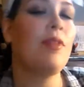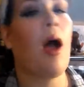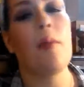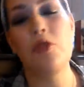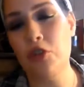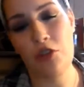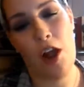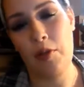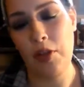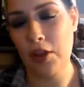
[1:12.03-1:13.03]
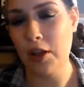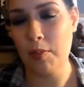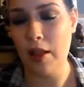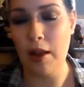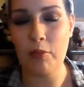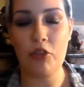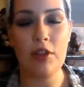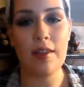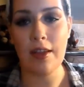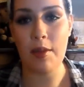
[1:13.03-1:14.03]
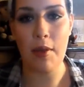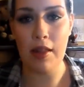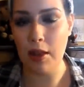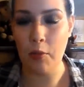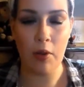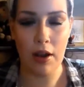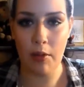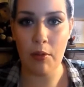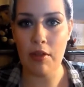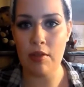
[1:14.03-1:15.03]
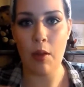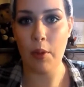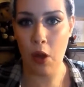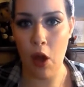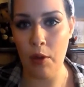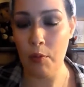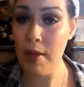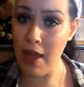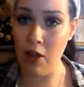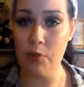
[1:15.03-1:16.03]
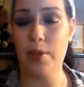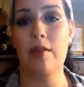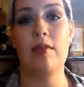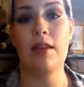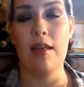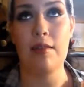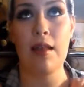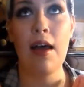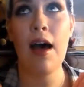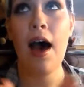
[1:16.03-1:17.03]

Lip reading: No, I'm not really going to complain. I'm just going to tell you about like what is going on with my health, because it has